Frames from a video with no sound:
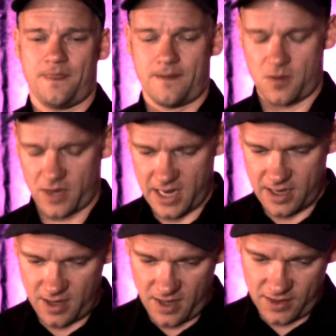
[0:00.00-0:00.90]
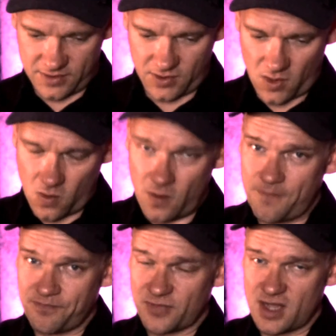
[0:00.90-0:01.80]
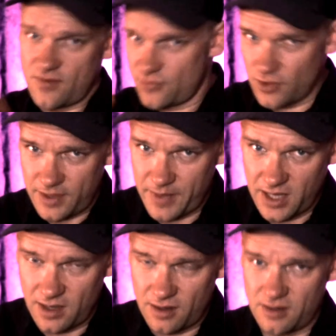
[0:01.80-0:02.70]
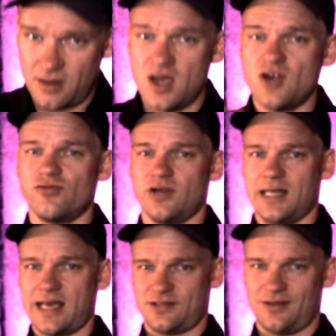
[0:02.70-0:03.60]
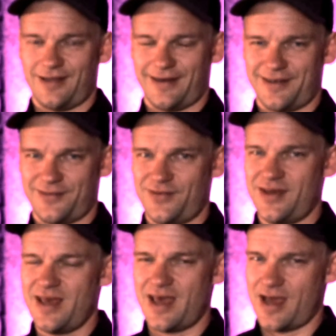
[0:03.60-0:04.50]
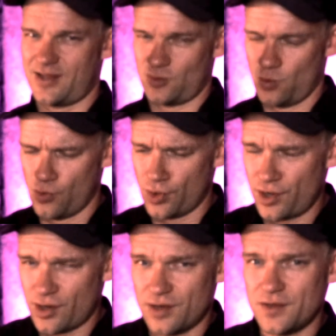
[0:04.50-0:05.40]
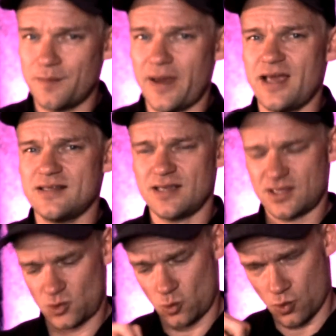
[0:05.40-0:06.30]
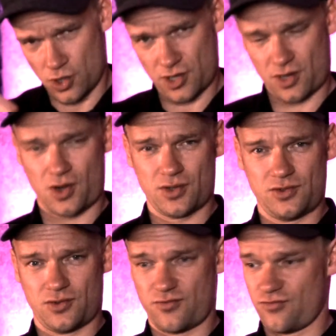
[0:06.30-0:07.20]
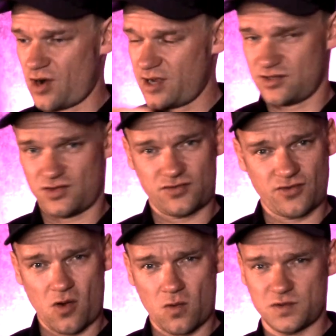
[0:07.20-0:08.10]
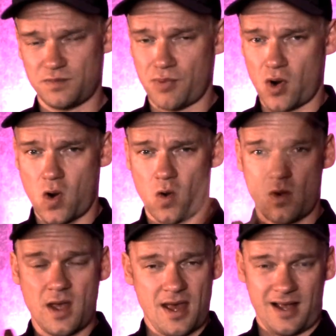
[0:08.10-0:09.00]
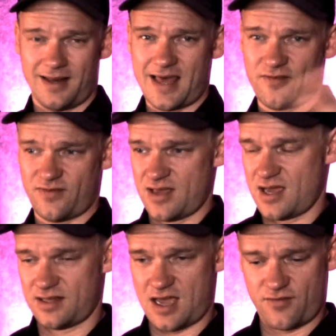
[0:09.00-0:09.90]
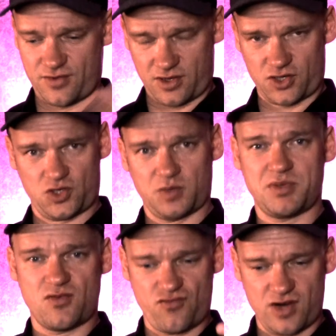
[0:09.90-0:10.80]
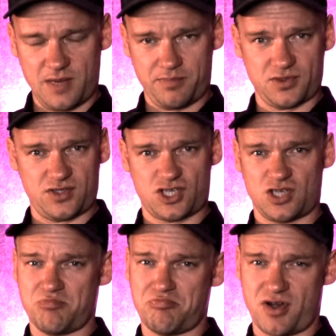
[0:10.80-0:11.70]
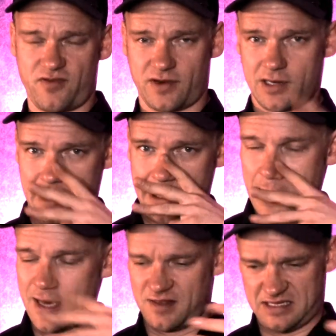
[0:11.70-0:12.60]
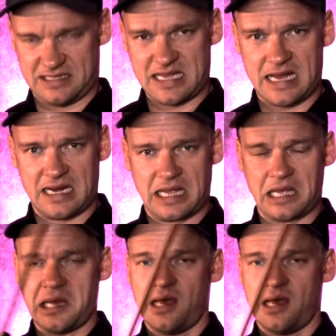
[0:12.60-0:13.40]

Okay? So if you're a beginner, relax your life and work on the basics, work on your right strokes, bow, left hand, everything should be really positioned perfectly, the standing